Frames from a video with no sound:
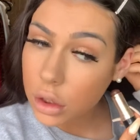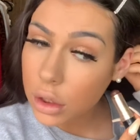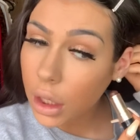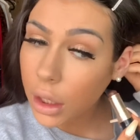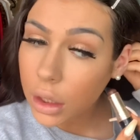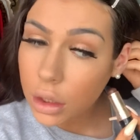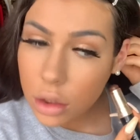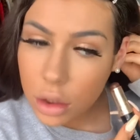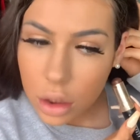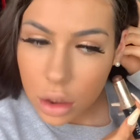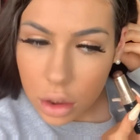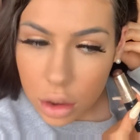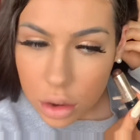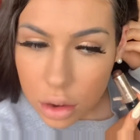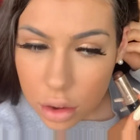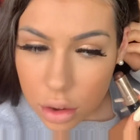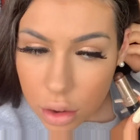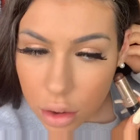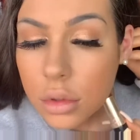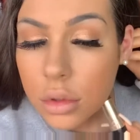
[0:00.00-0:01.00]
take
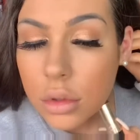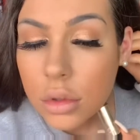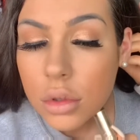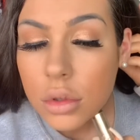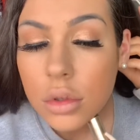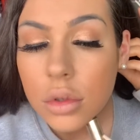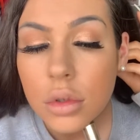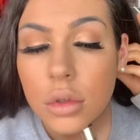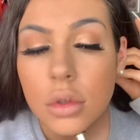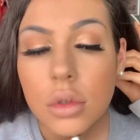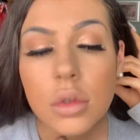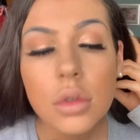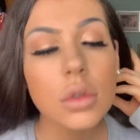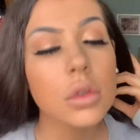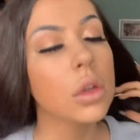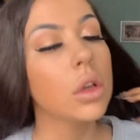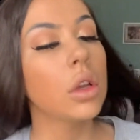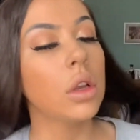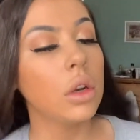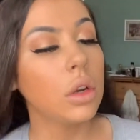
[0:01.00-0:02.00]
this
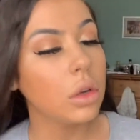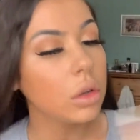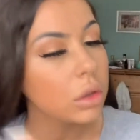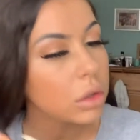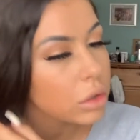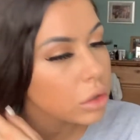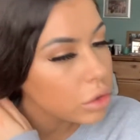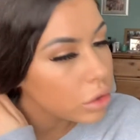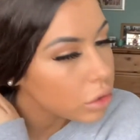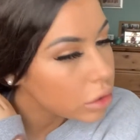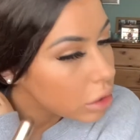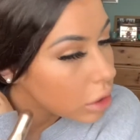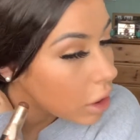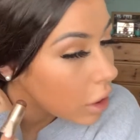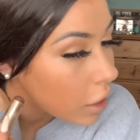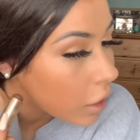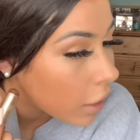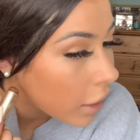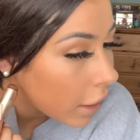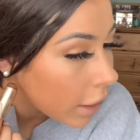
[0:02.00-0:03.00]
along the
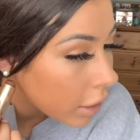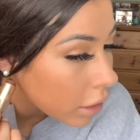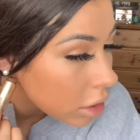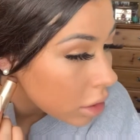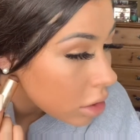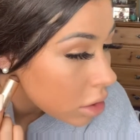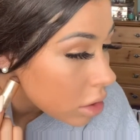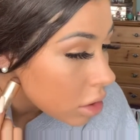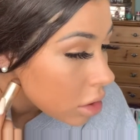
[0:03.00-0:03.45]
jawline,